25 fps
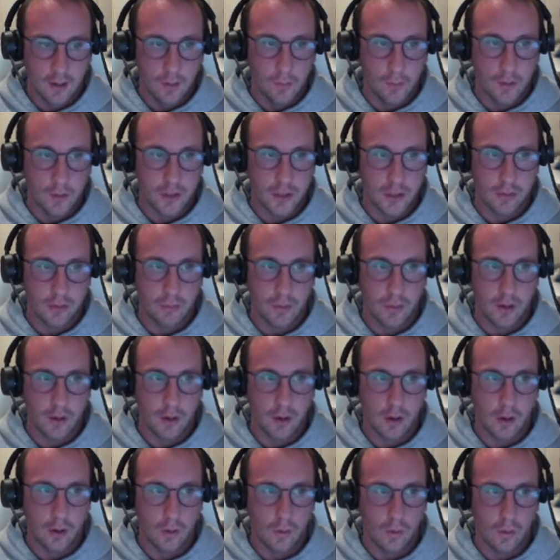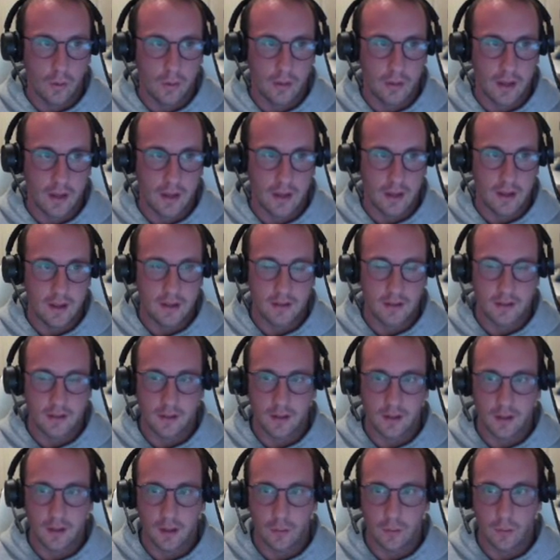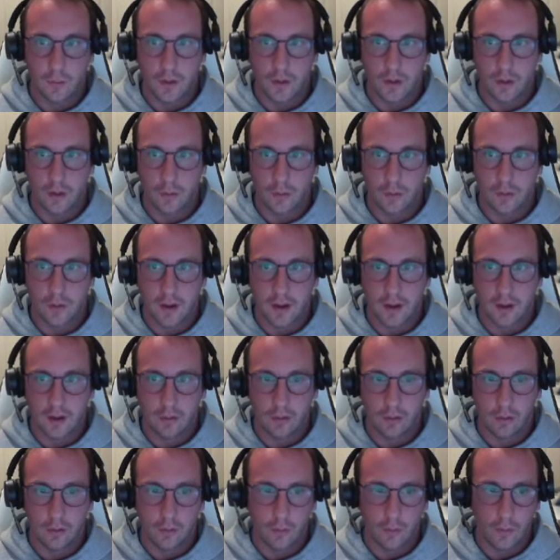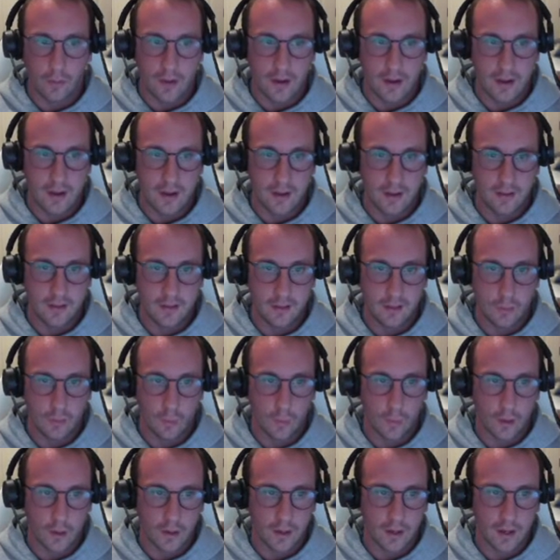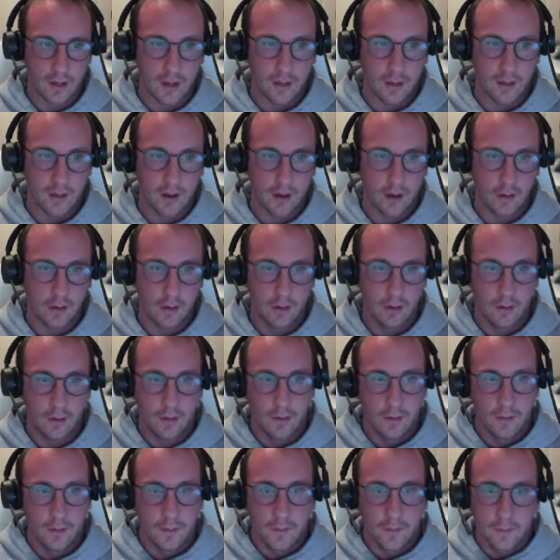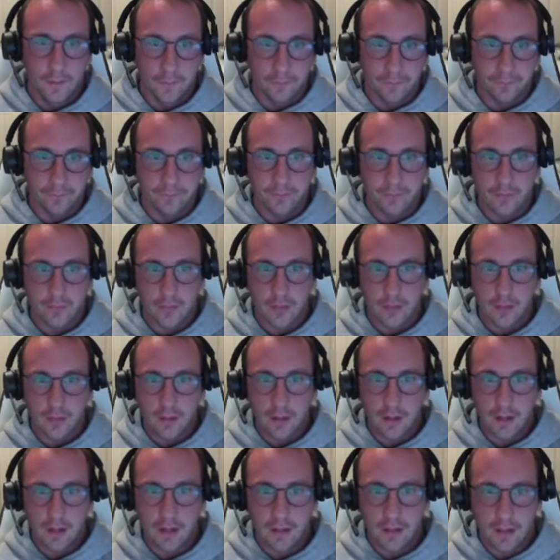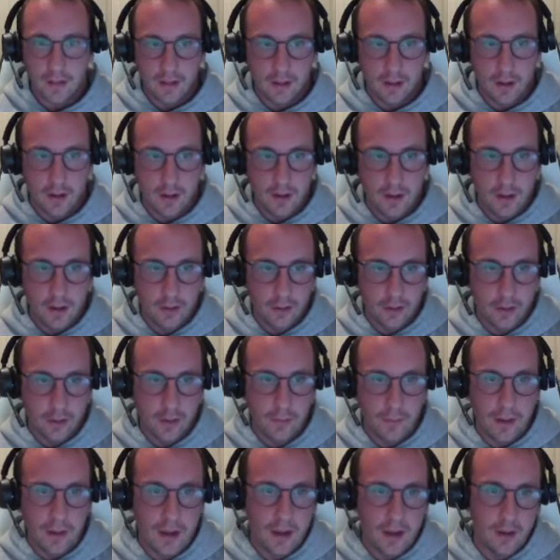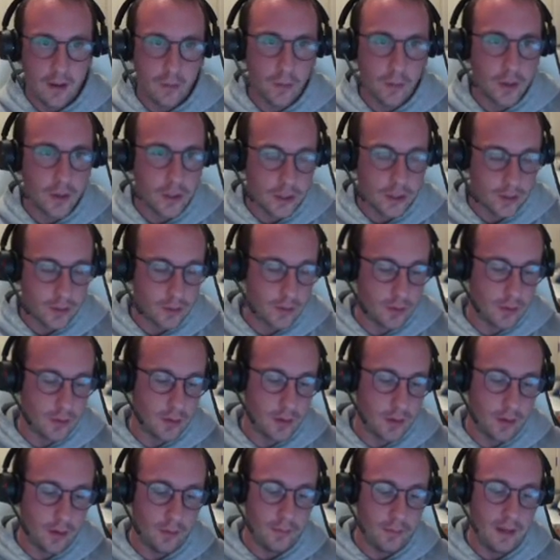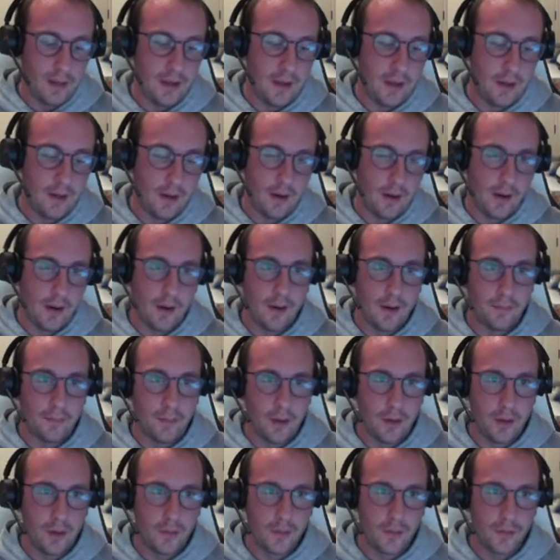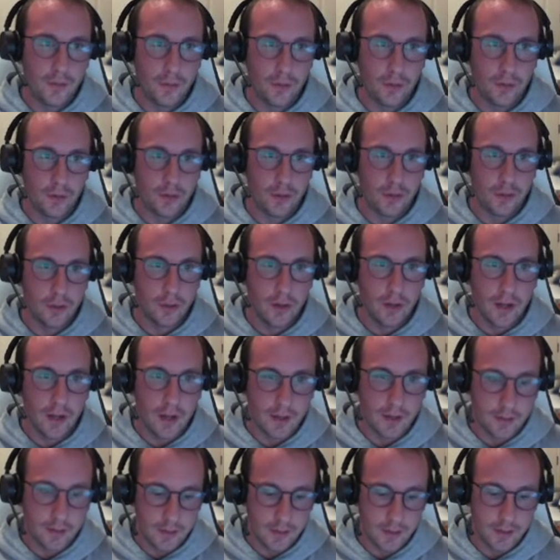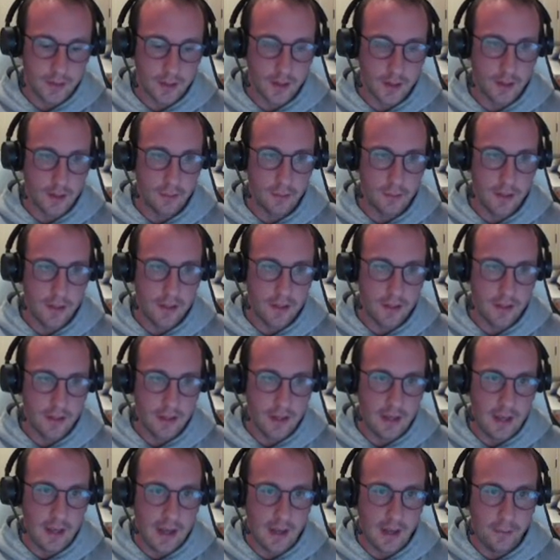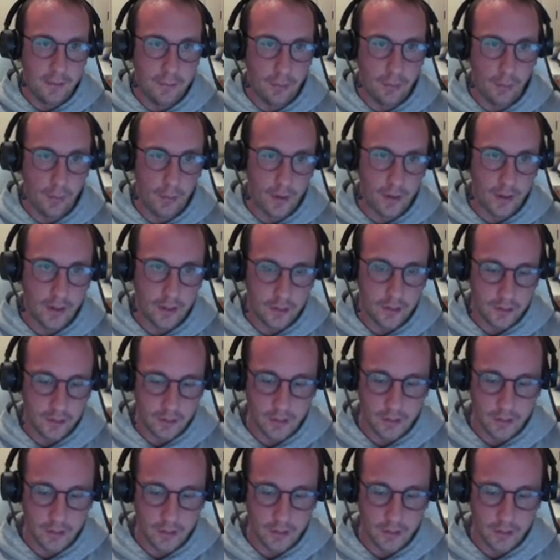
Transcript: which if we go, that is the window title. So it is working there. And then another command, which is going to be useful to show you guys, is going to be the endpoint